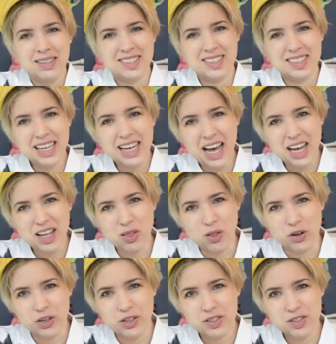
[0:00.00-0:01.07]
Today I
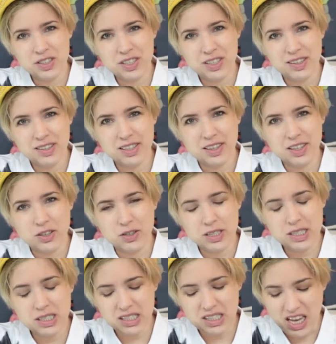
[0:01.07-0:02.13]
learned that there
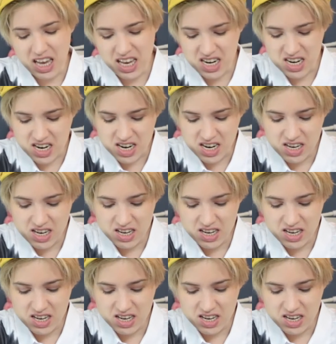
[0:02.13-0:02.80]
is an